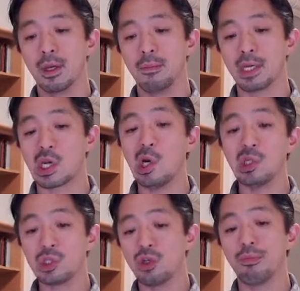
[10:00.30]

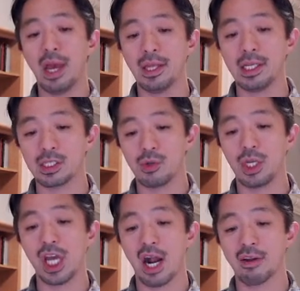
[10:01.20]
because you made this
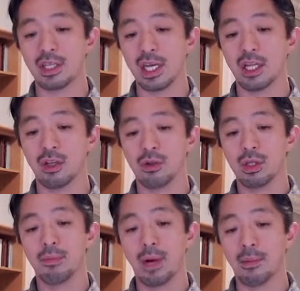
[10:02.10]
linearity and
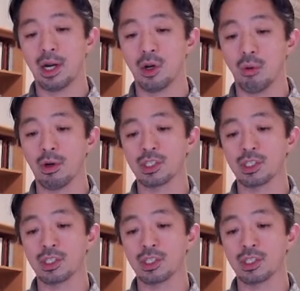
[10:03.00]
bivariate normal